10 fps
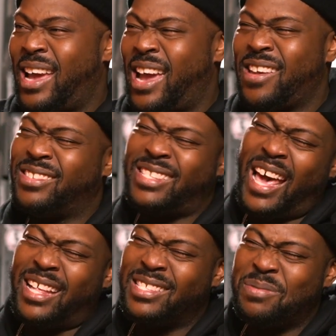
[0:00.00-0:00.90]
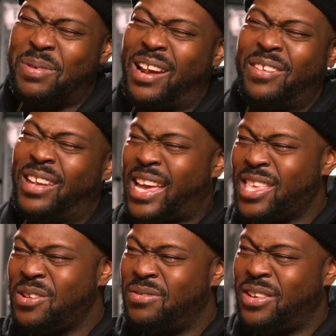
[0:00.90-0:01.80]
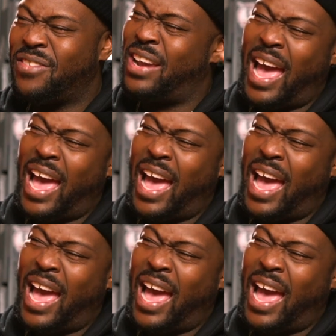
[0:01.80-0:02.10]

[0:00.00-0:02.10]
and you're talented, but I don't like you and you're an